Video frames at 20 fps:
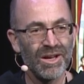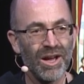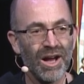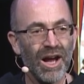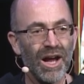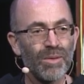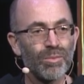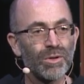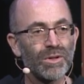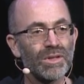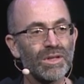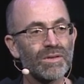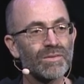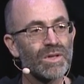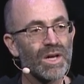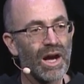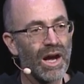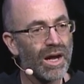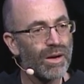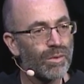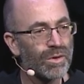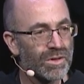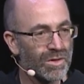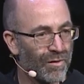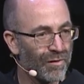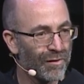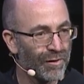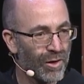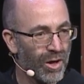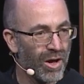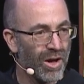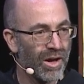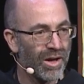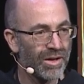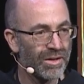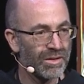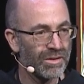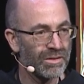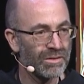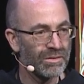I believed I was
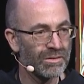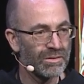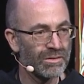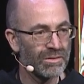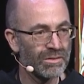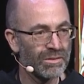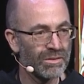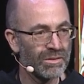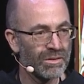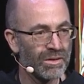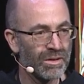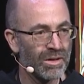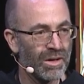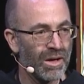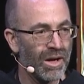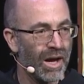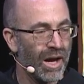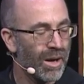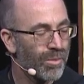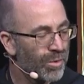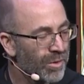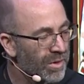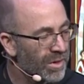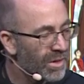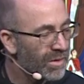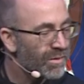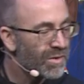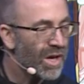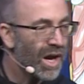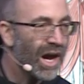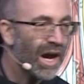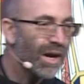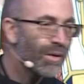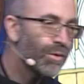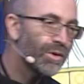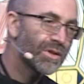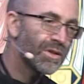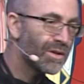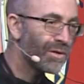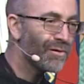flawed. I believed I
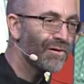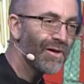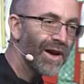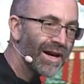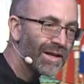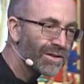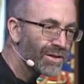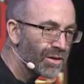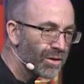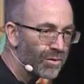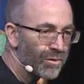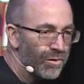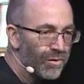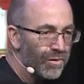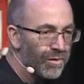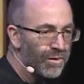was defective.